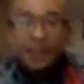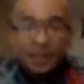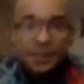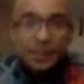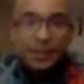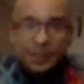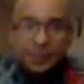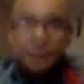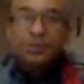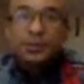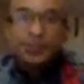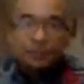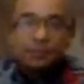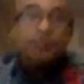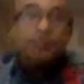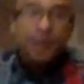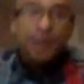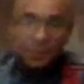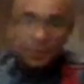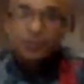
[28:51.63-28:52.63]
Each
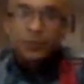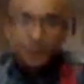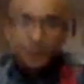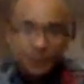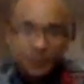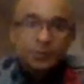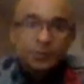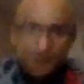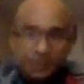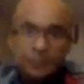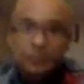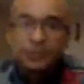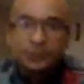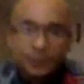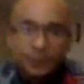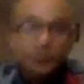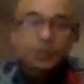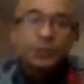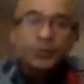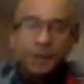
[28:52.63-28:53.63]
molecule
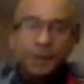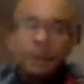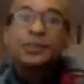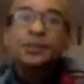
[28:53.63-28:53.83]
doing